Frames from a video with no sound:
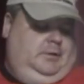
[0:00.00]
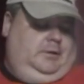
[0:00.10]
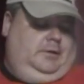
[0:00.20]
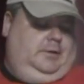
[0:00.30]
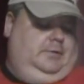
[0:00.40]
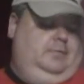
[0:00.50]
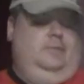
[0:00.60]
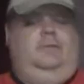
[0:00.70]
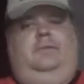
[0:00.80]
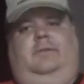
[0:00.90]
And then,
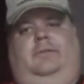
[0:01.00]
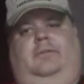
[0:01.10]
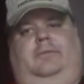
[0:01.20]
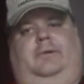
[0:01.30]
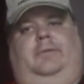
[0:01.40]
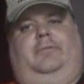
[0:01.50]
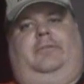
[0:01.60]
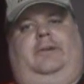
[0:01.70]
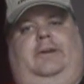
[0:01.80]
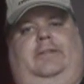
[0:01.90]
if you might
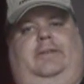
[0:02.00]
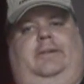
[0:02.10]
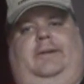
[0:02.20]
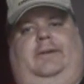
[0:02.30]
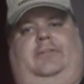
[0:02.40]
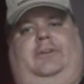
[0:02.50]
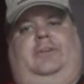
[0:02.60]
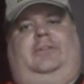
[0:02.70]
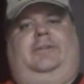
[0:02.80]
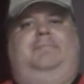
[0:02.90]
forget, that last
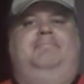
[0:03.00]
season,